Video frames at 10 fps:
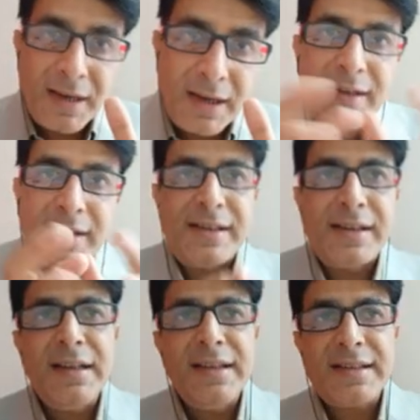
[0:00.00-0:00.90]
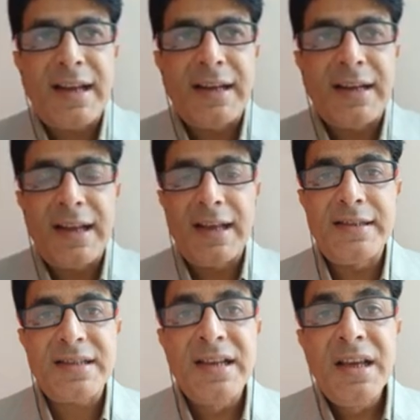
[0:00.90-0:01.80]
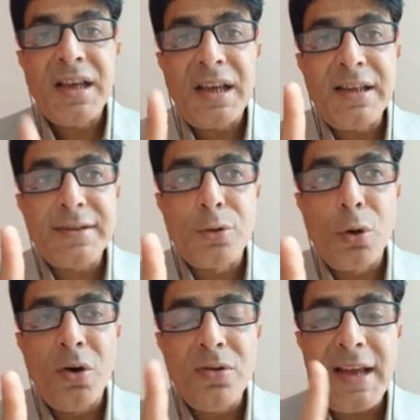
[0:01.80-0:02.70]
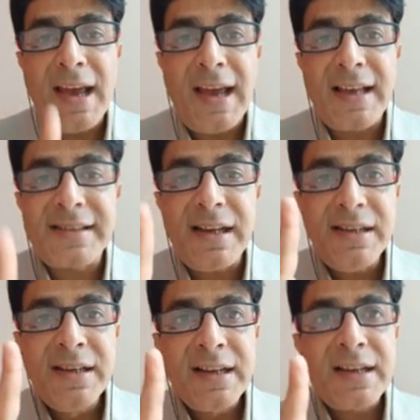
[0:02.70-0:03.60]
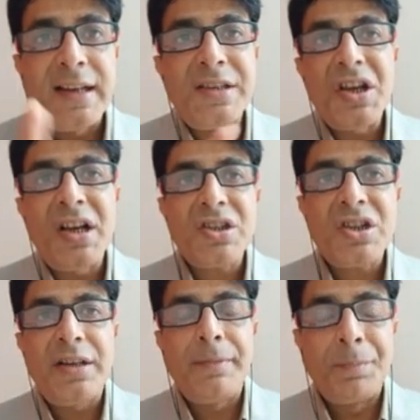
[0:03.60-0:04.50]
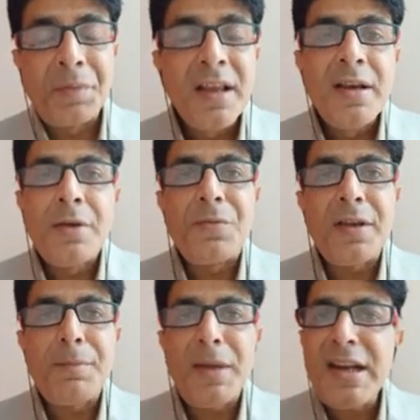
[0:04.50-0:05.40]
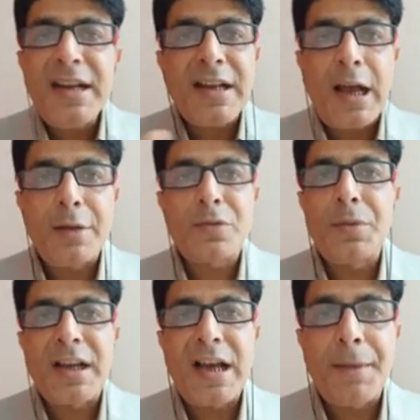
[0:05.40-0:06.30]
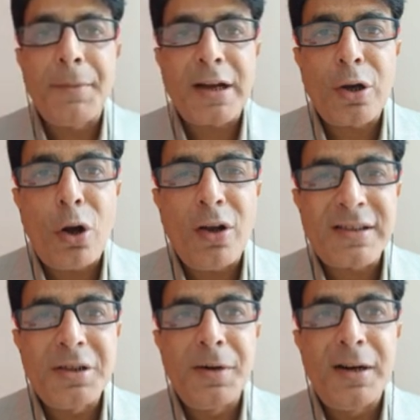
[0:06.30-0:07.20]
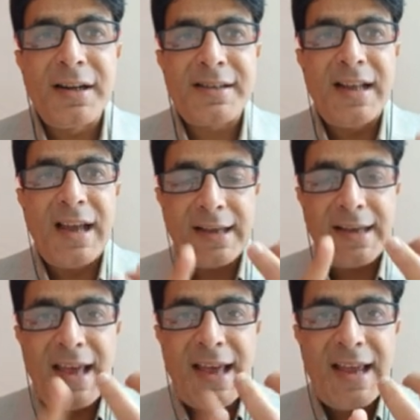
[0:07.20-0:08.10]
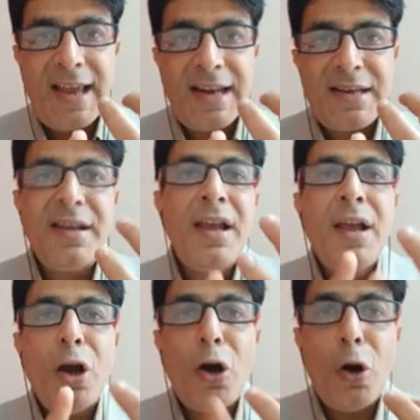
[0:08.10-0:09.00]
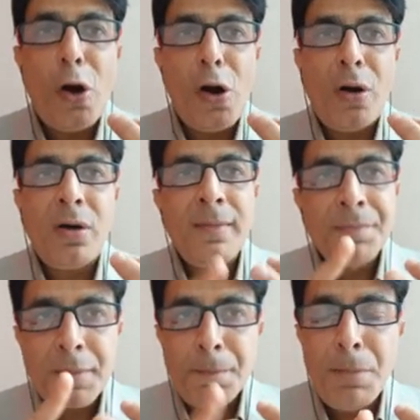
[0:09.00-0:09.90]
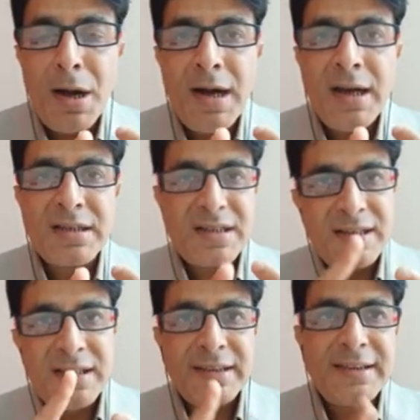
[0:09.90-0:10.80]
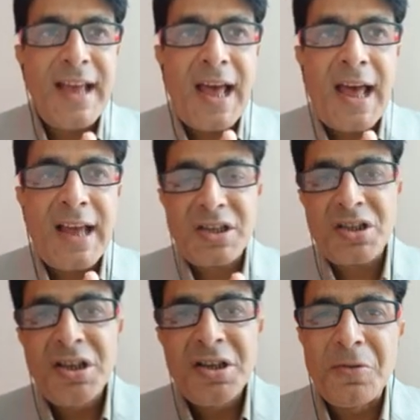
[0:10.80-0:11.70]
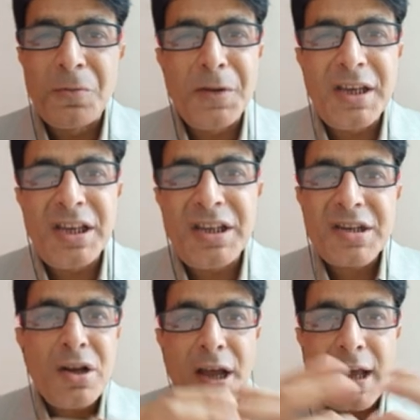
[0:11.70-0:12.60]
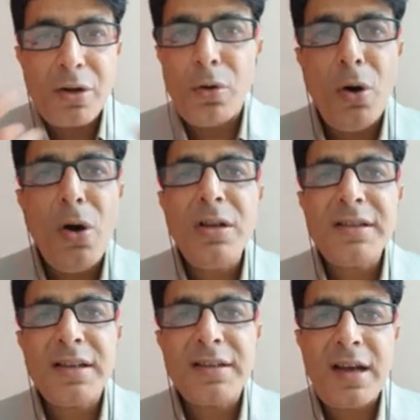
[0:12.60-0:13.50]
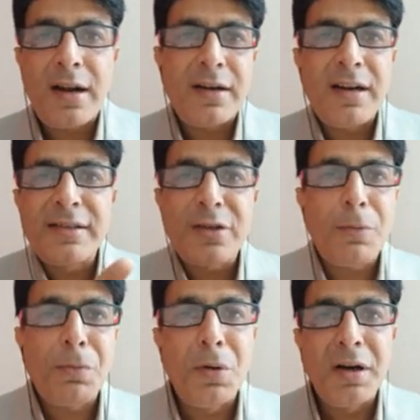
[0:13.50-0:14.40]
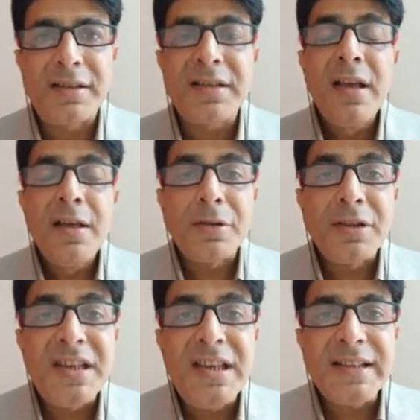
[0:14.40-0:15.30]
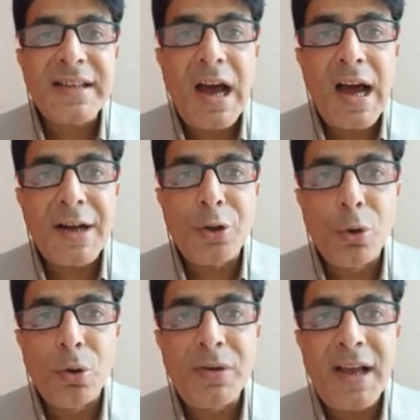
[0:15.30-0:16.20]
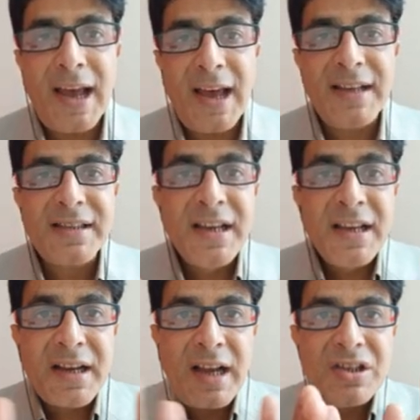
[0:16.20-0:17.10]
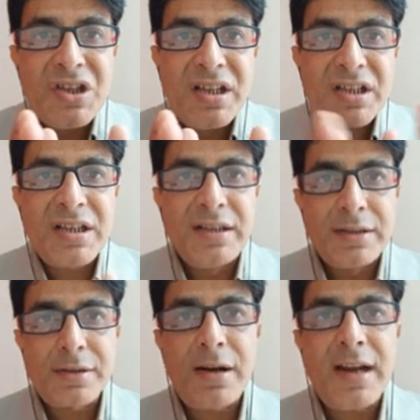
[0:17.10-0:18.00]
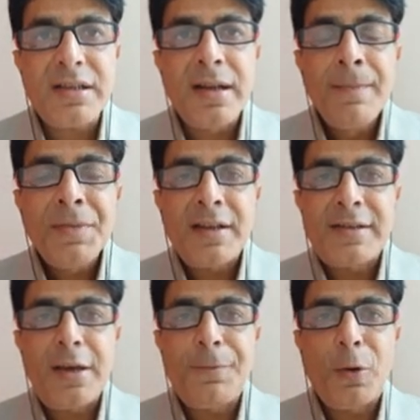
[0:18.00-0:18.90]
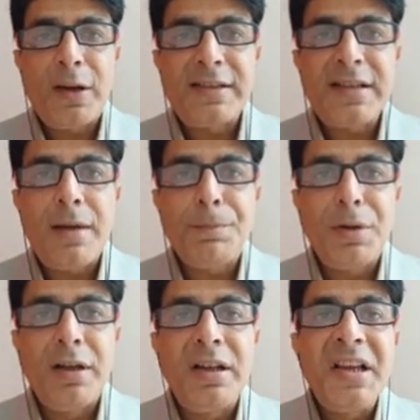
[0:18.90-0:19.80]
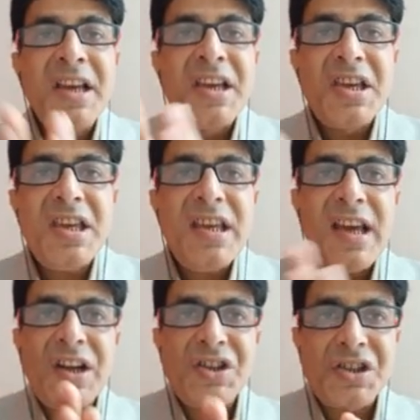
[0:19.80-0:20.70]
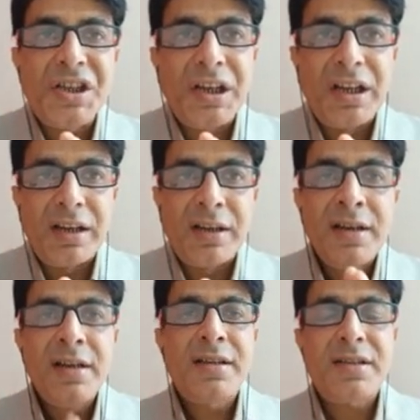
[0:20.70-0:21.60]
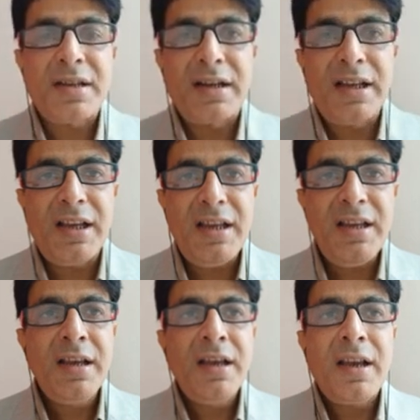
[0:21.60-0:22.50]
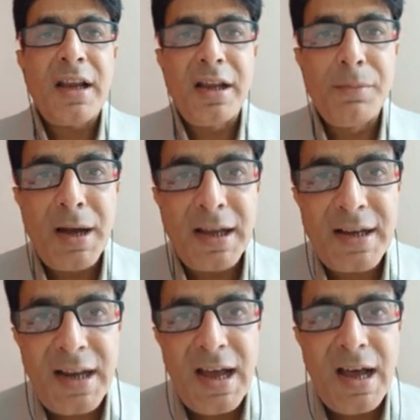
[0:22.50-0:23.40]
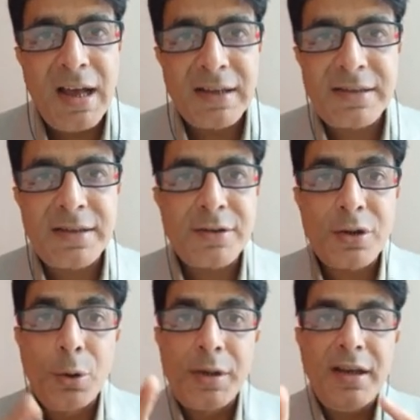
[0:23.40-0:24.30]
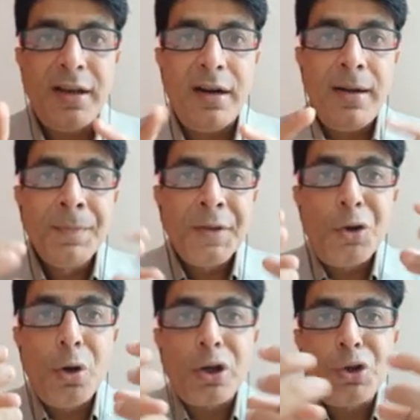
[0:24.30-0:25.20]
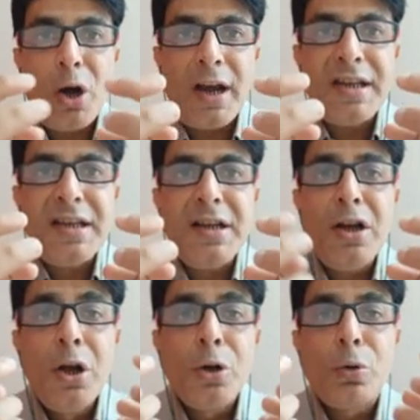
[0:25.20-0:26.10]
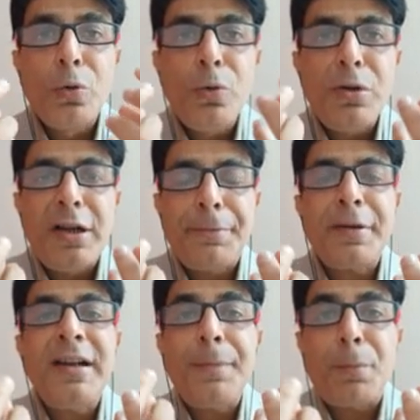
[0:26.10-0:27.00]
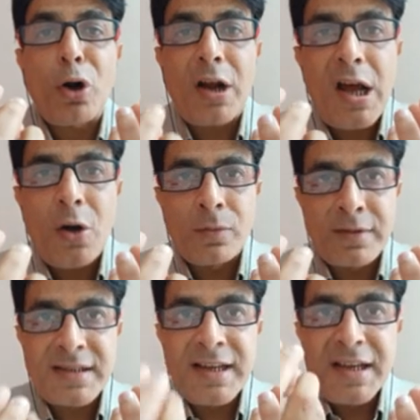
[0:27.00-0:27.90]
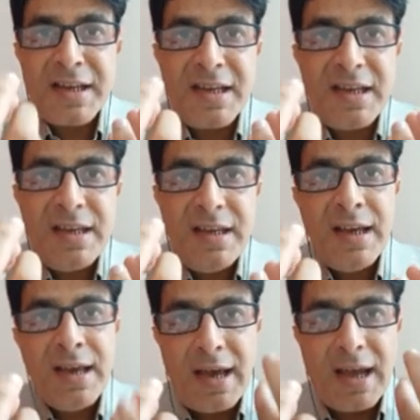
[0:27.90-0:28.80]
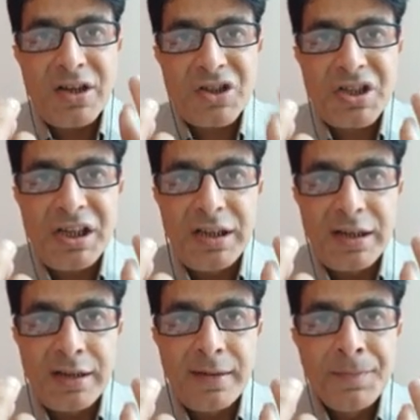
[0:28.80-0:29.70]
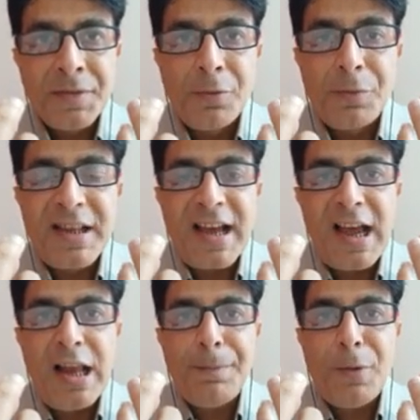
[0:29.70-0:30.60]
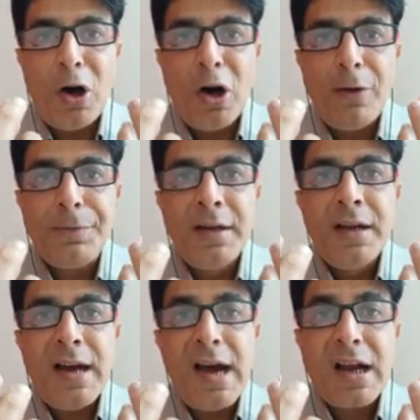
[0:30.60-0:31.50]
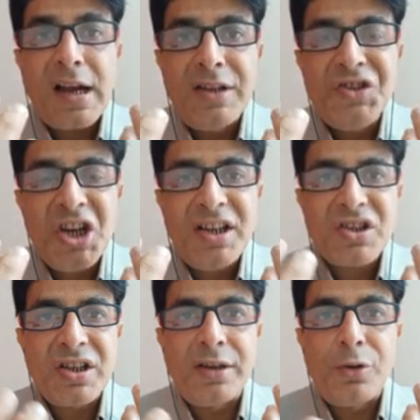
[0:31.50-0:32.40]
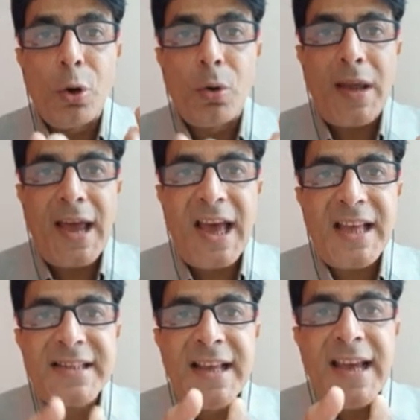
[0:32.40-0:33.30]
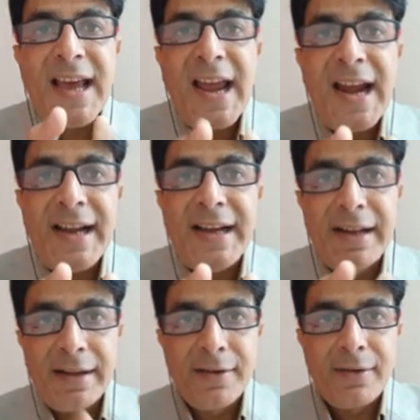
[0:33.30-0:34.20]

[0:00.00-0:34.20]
in a single sentence is known as a conjunction. Many times we come across the words like and, or, but, that, which, and all such hundreds of words. These are known as conjunctions, right? Say for example, he and she study in my class. So here you are joining two different pronouns, he and she, with the help of a conjunction known as and,